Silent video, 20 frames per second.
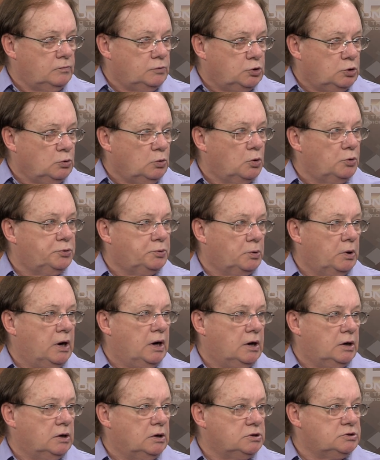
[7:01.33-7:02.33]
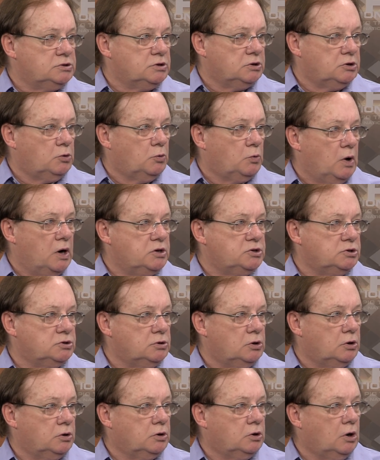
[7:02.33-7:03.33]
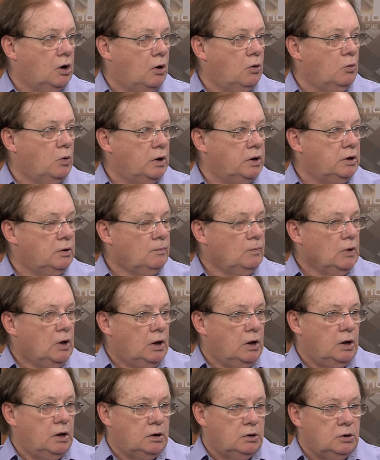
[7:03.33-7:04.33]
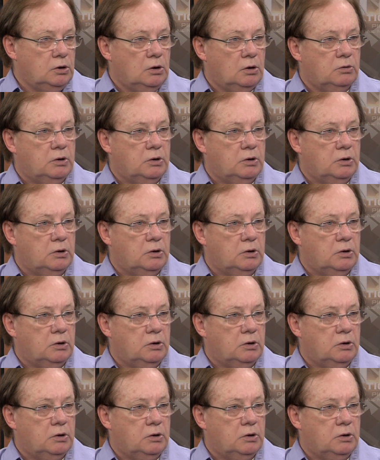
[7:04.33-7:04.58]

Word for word: dual threat is the direction they're going. And, you know,